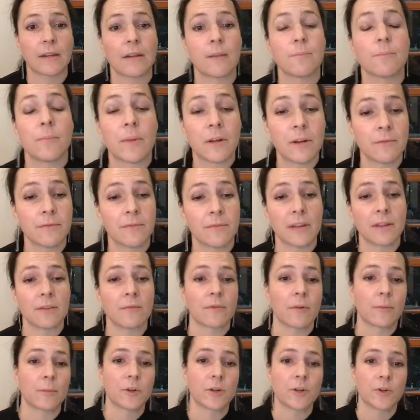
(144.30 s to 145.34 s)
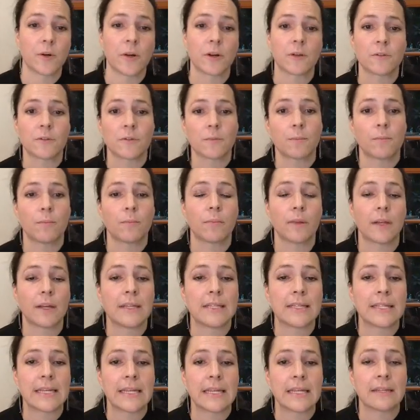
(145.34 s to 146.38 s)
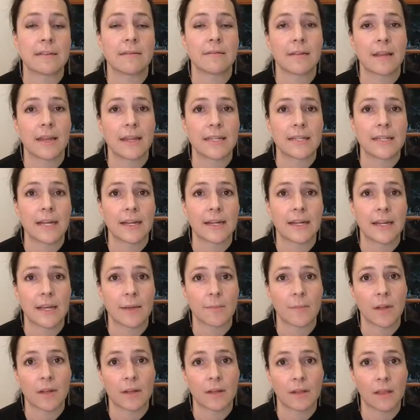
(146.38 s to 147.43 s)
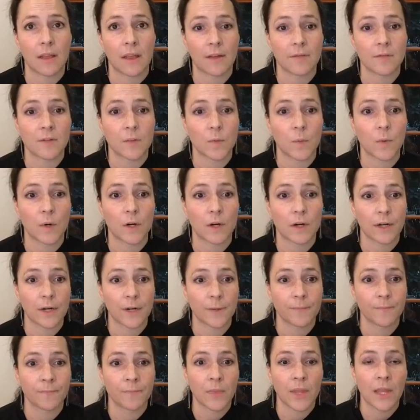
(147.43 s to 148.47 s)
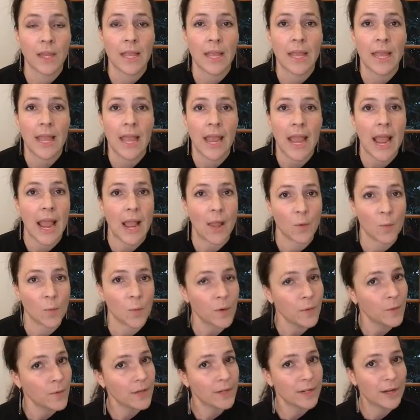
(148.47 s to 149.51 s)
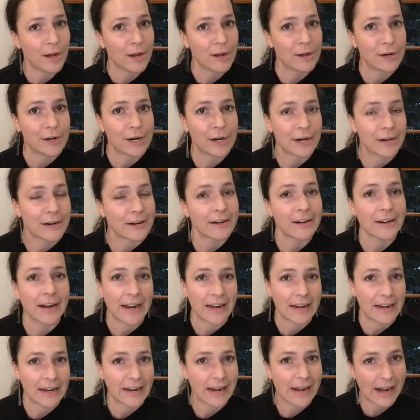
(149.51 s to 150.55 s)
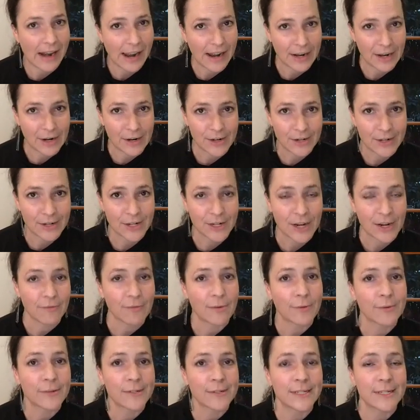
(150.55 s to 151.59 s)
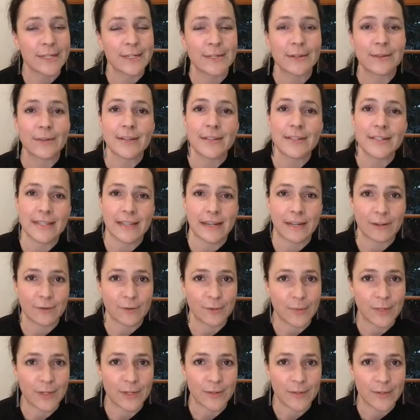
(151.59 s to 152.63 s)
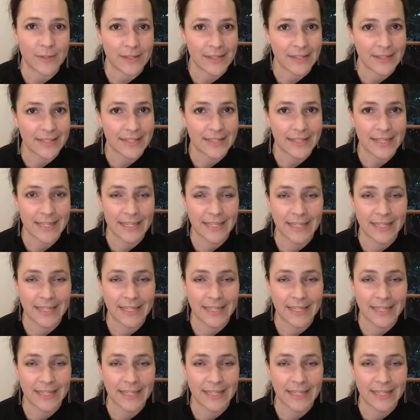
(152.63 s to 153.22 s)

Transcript: benefited from her trailblazing and dynamic life's work. And one way to honor her, and I encourage everyone to do this, and I will be doing this